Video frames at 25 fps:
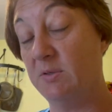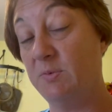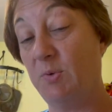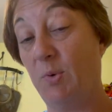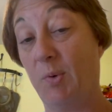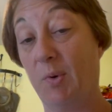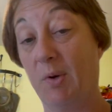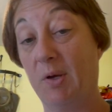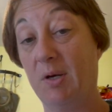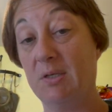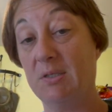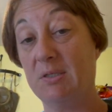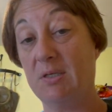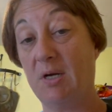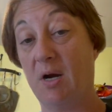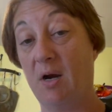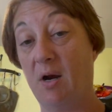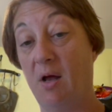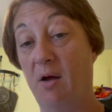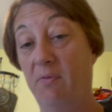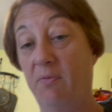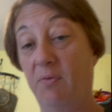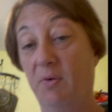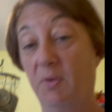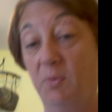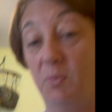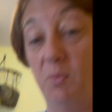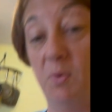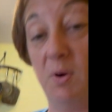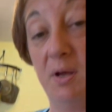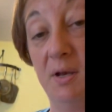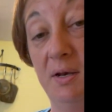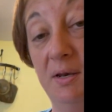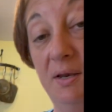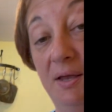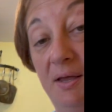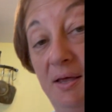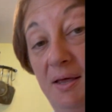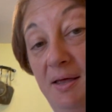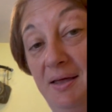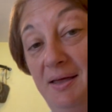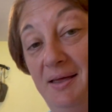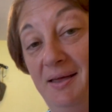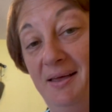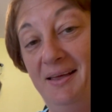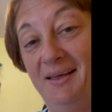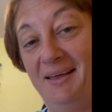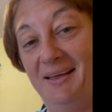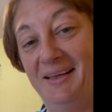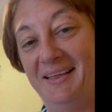So we're going to start off with one
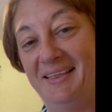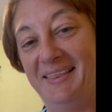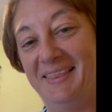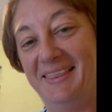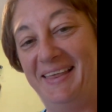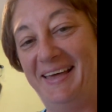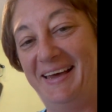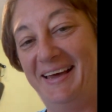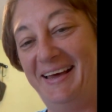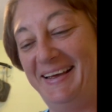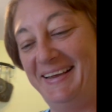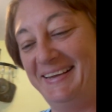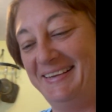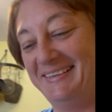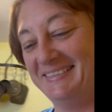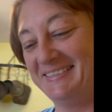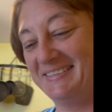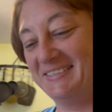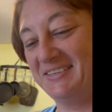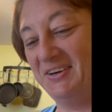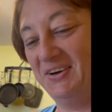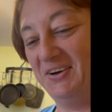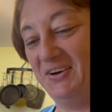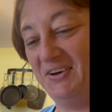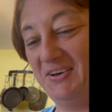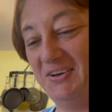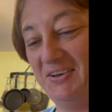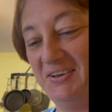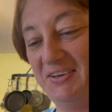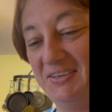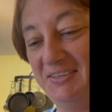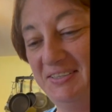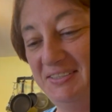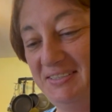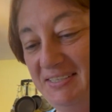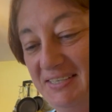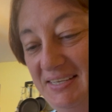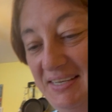that is called